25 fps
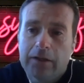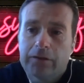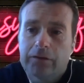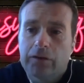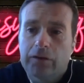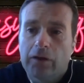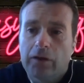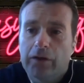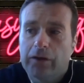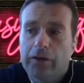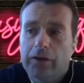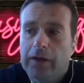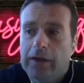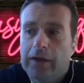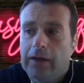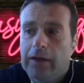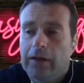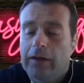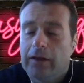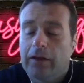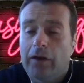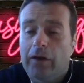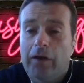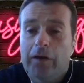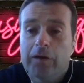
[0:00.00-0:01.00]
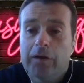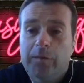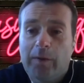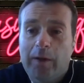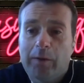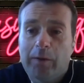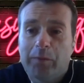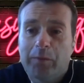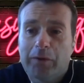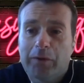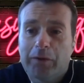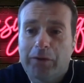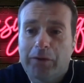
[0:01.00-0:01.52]
So those
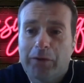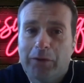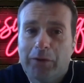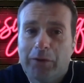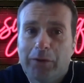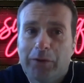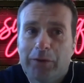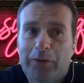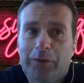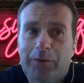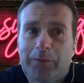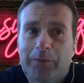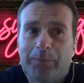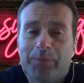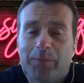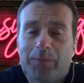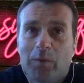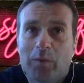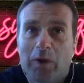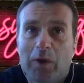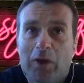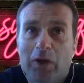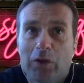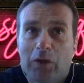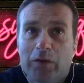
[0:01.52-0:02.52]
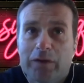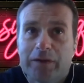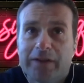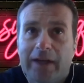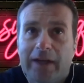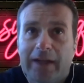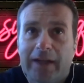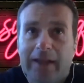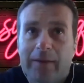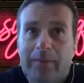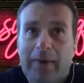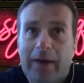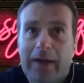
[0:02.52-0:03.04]
people who were
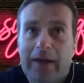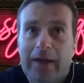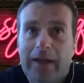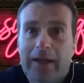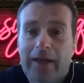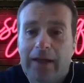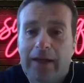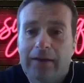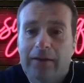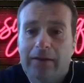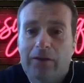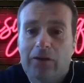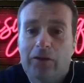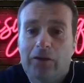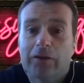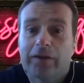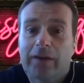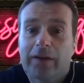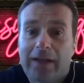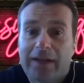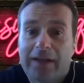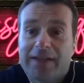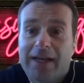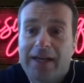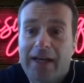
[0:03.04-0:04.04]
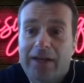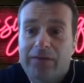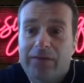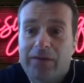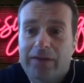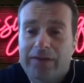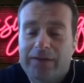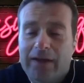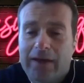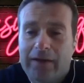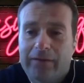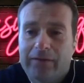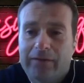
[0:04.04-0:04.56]
using their money, using their tax-free
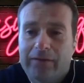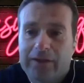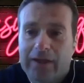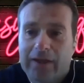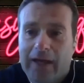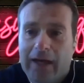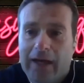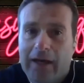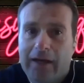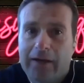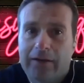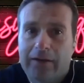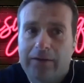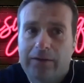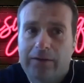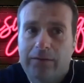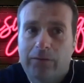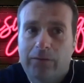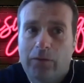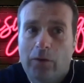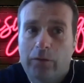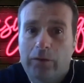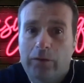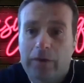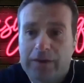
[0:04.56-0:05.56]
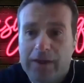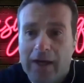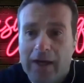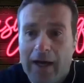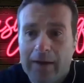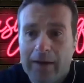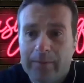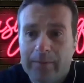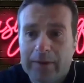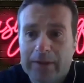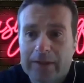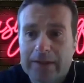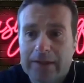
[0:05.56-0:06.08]
savings account for
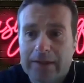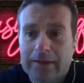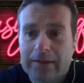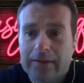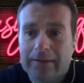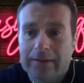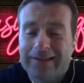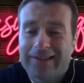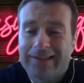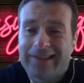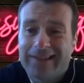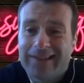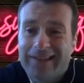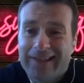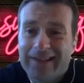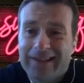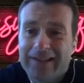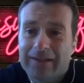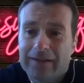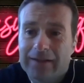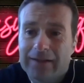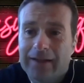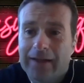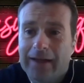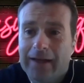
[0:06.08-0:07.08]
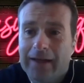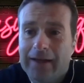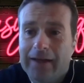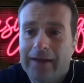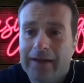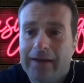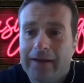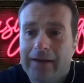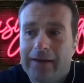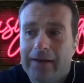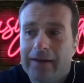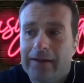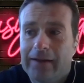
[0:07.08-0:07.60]
retirement, then
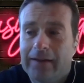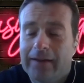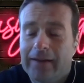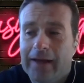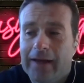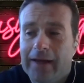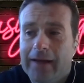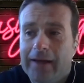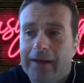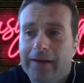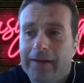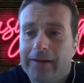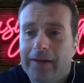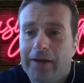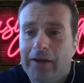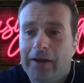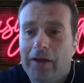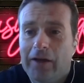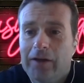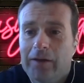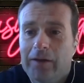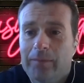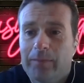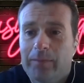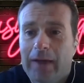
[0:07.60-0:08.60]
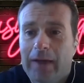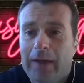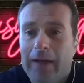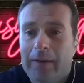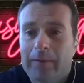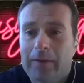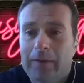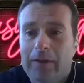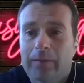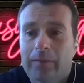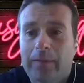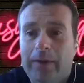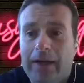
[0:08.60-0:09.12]
they're going to become
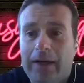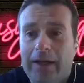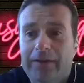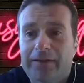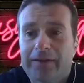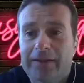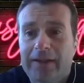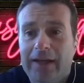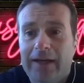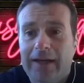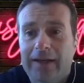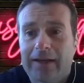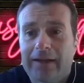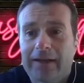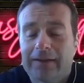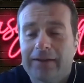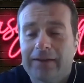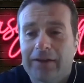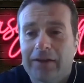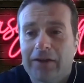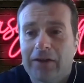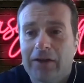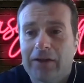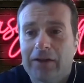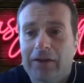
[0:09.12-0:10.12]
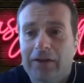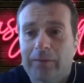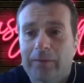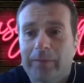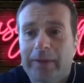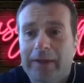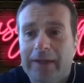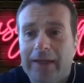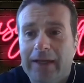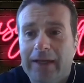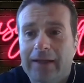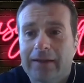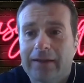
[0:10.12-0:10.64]
a little bit unstuck, a little
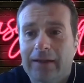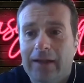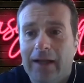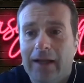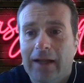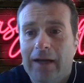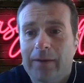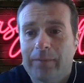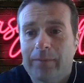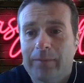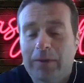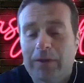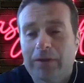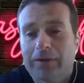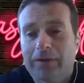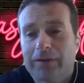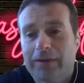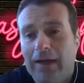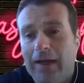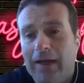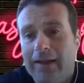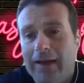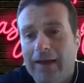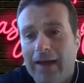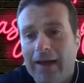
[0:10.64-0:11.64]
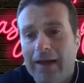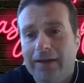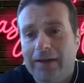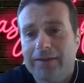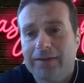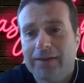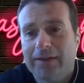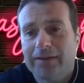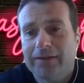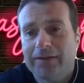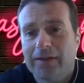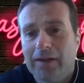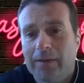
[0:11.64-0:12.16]
bit down the line, because now they're
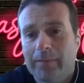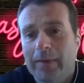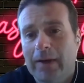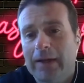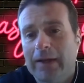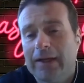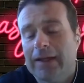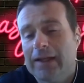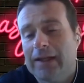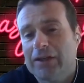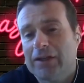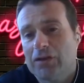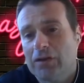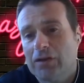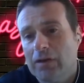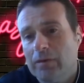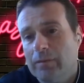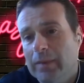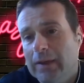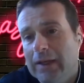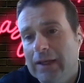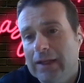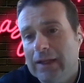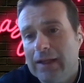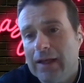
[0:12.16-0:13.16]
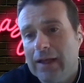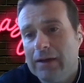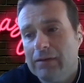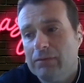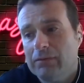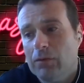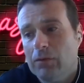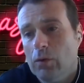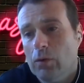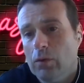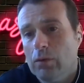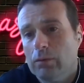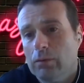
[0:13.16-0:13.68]
accessing the money that should have been there
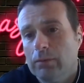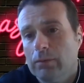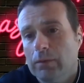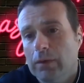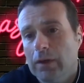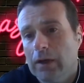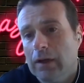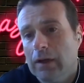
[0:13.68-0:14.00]
for,